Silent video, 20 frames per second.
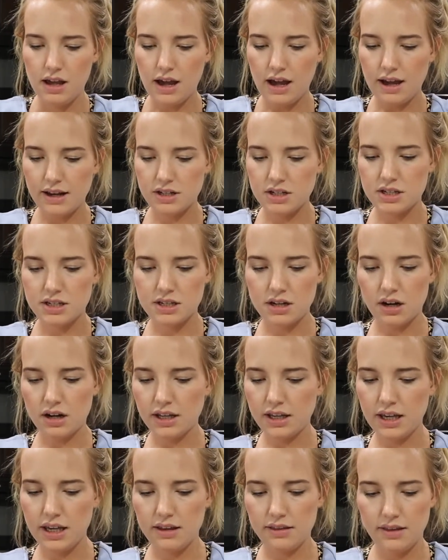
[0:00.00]
I just
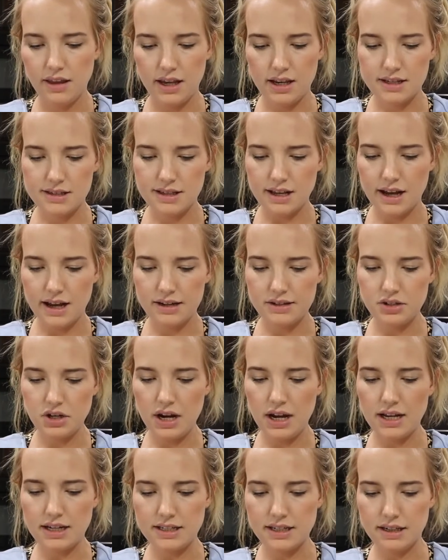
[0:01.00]
started getting like
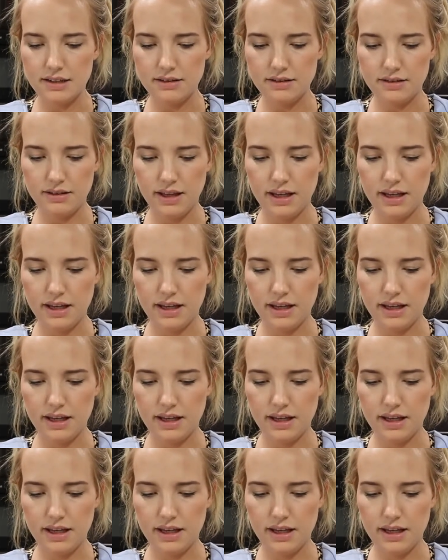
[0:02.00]
sidetracked and